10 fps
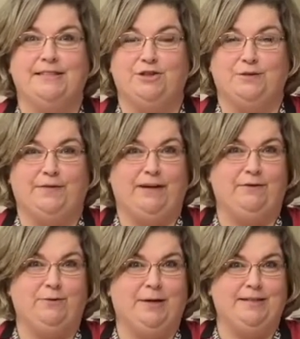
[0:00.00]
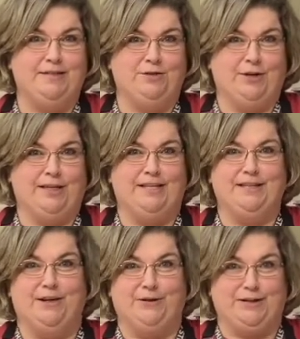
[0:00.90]
at your favorite restaurant
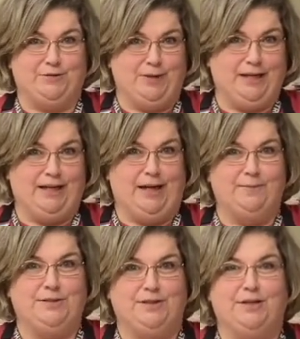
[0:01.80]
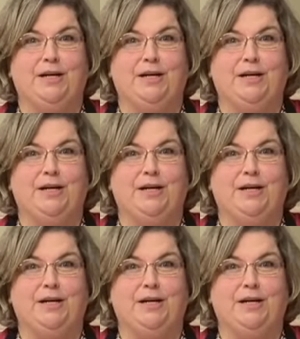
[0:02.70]
known as Red Lobster.